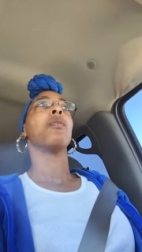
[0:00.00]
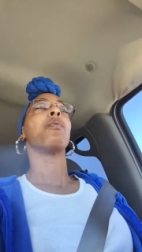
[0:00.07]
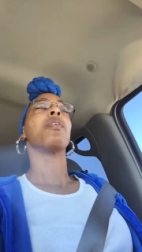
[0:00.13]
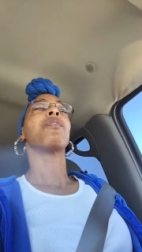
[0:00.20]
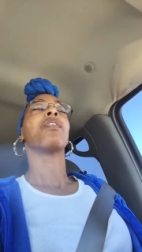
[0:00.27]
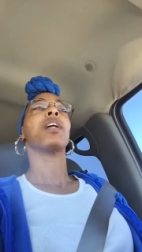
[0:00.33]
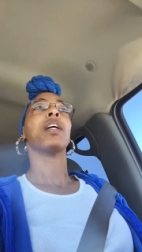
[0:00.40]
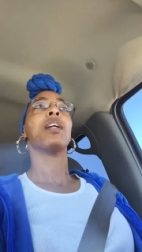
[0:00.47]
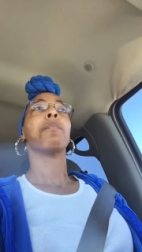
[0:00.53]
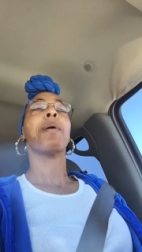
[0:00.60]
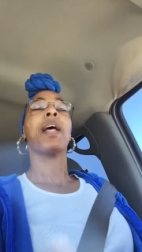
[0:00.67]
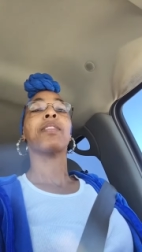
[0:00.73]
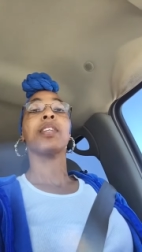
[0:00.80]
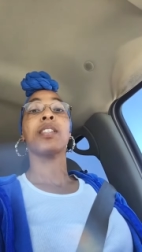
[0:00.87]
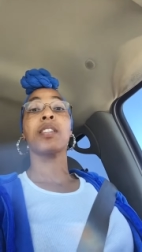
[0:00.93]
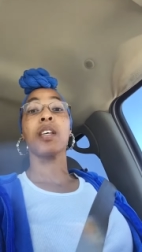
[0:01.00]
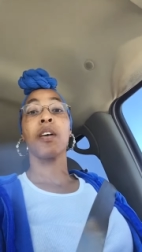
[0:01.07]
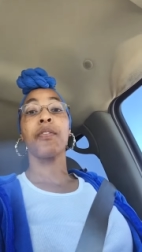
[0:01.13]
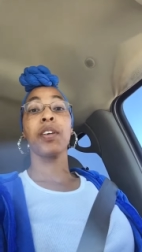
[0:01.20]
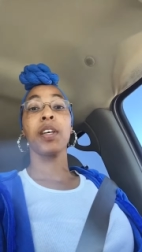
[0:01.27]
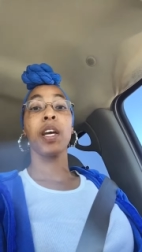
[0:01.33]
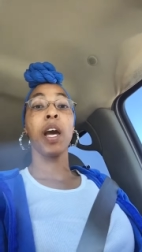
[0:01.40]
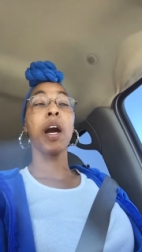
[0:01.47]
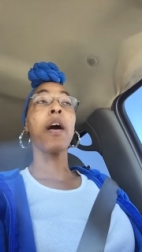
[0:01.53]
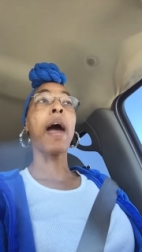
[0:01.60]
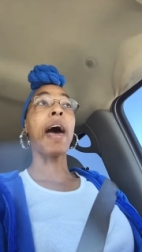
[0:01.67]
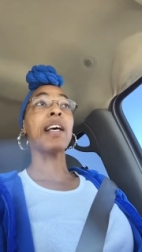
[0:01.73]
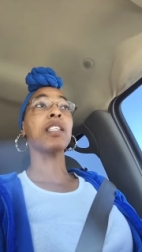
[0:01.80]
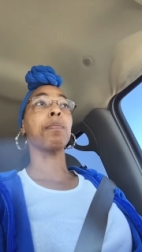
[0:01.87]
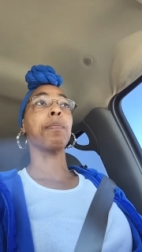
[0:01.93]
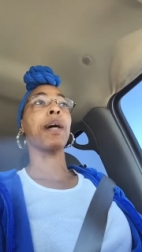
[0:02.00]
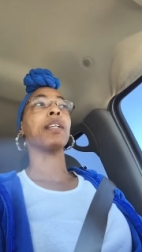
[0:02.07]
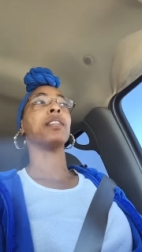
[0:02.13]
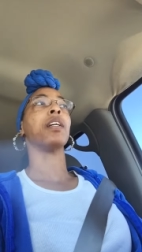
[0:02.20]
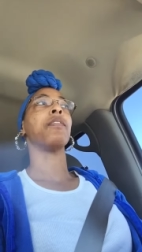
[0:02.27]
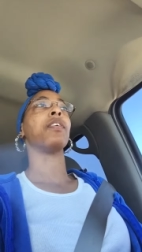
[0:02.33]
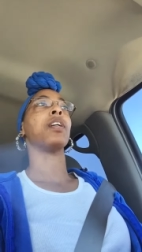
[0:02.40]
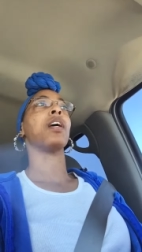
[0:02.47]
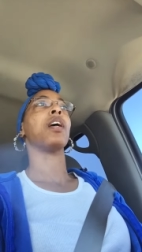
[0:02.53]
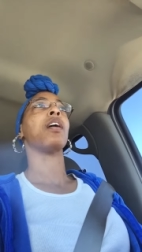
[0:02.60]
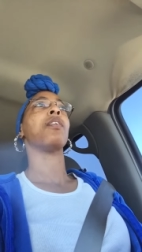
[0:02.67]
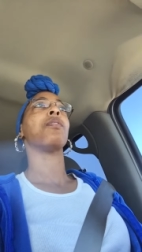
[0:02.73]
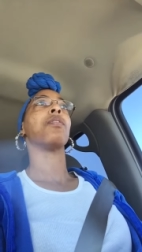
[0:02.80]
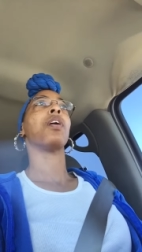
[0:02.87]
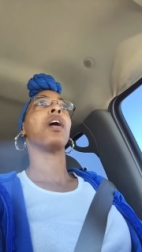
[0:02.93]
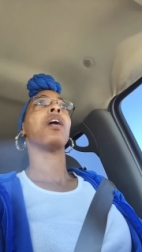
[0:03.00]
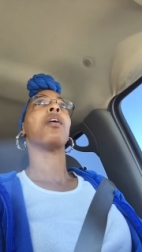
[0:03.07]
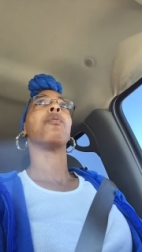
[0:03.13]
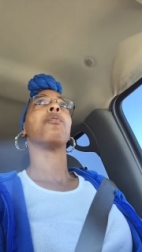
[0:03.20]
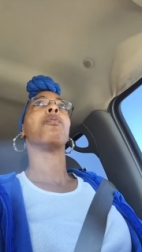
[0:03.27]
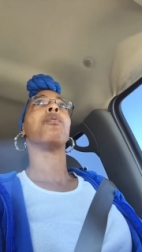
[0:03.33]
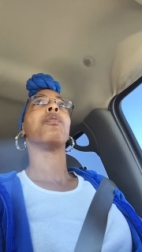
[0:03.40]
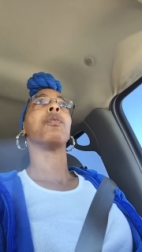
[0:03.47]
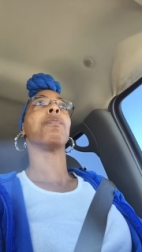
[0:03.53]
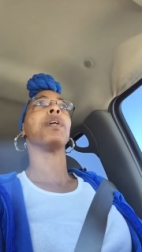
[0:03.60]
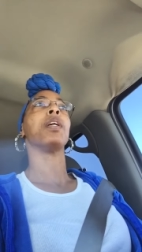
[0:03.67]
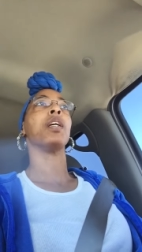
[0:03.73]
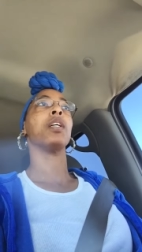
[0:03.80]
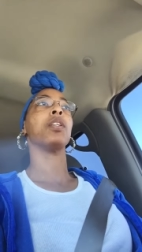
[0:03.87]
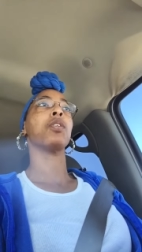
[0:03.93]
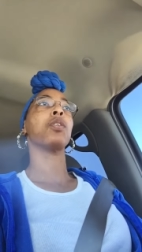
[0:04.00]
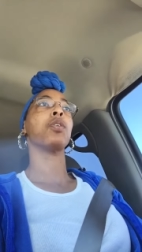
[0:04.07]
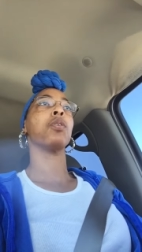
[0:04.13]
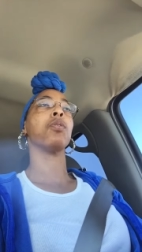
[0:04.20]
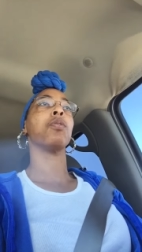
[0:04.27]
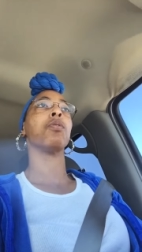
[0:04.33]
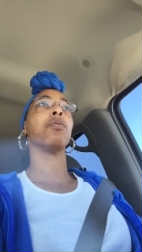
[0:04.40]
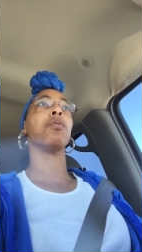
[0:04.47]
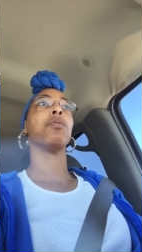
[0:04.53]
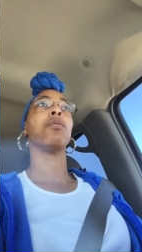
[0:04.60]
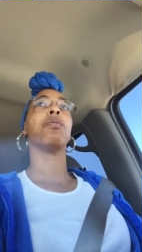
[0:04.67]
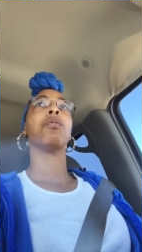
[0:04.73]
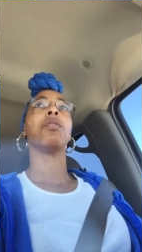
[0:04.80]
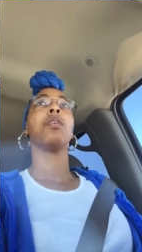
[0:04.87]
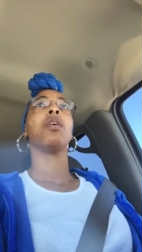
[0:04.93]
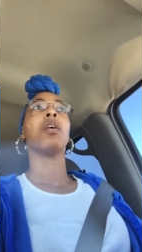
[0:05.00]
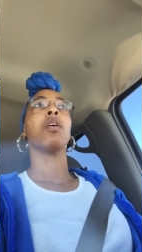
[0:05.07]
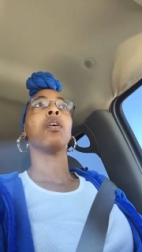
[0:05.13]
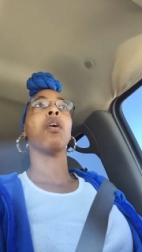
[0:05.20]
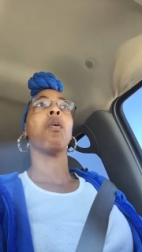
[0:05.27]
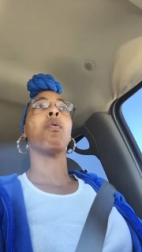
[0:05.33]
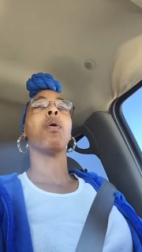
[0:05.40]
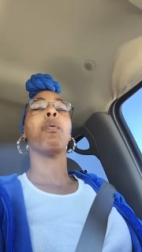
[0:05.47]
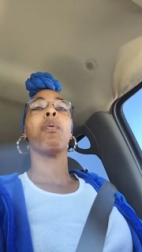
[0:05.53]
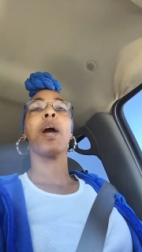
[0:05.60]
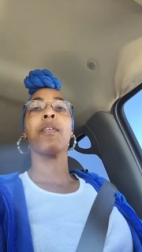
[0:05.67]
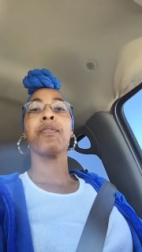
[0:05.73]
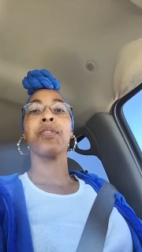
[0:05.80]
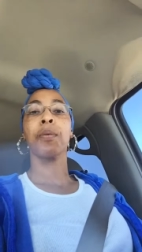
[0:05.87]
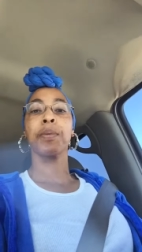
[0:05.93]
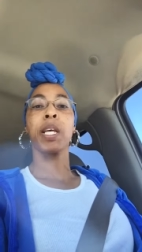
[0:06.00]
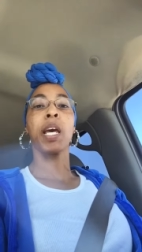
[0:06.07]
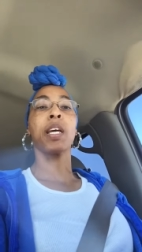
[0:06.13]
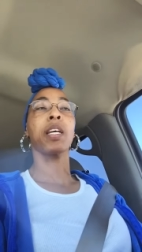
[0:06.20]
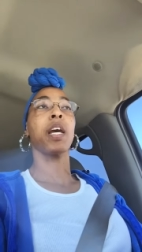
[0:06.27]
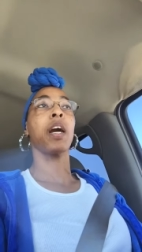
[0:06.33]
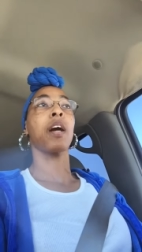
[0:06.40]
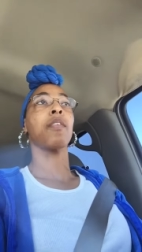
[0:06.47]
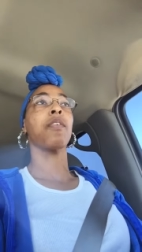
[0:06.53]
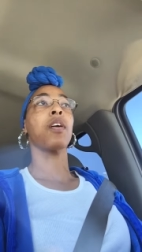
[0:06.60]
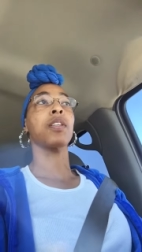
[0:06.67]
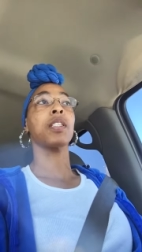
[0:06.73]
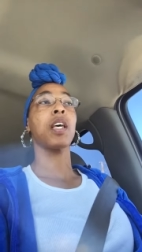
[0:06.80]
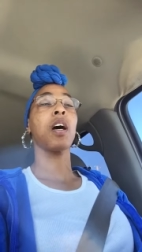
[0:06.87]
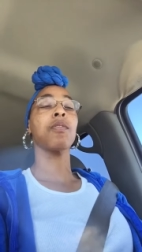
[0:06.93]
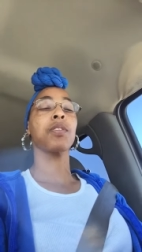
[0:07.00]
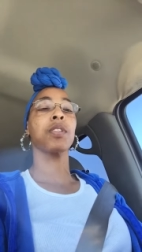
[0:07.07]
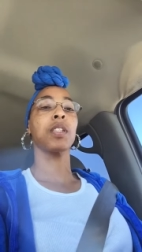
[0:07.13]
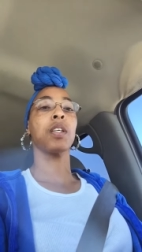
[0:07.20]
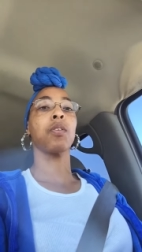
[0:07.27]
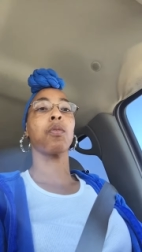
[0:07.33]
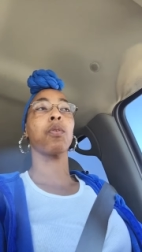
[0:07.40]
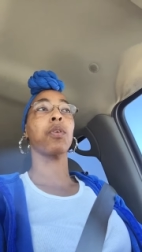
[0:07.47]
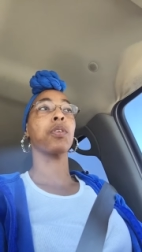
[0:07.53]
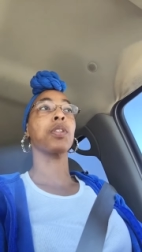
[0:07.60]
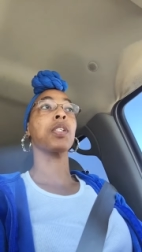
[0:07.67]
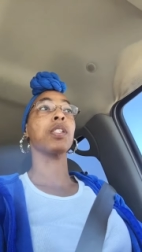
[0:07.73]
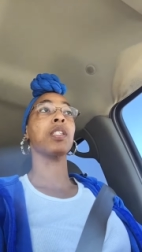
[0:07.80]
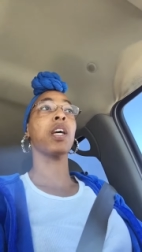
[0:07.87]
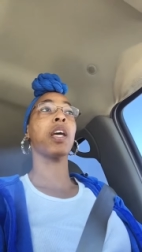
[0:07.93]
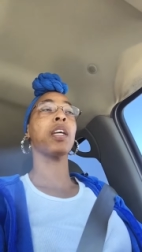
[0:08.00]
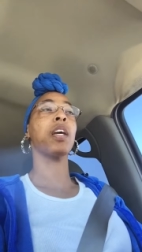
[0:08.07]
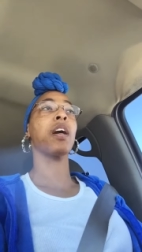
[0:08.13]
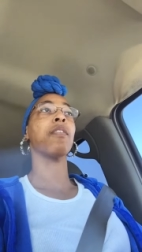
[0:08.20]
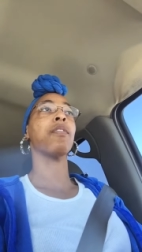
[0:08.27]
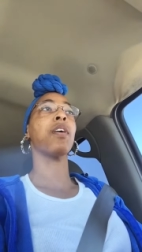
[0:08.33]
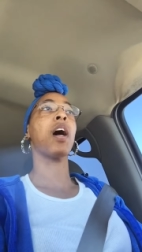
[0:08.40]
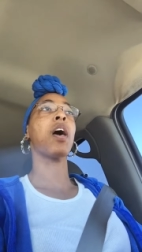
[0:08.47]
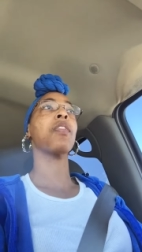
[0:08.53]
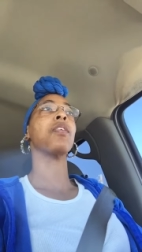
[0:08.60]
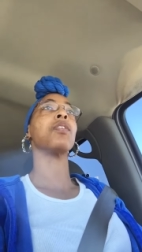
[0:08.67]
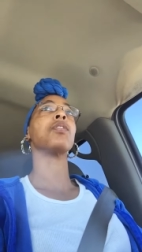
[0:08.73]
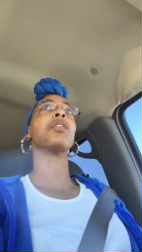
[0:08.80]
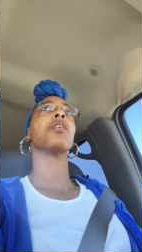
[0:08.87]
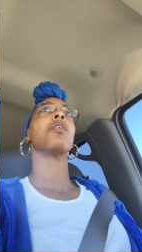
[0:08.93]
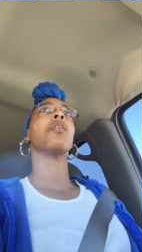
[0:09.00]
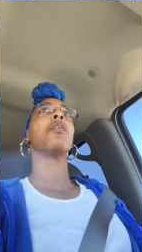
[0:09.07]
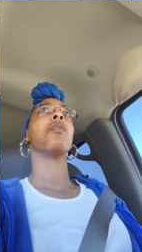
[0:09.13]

We forget about the self care aspect of it and um, we begin to go away from taking care of ourselves in order to take care of others.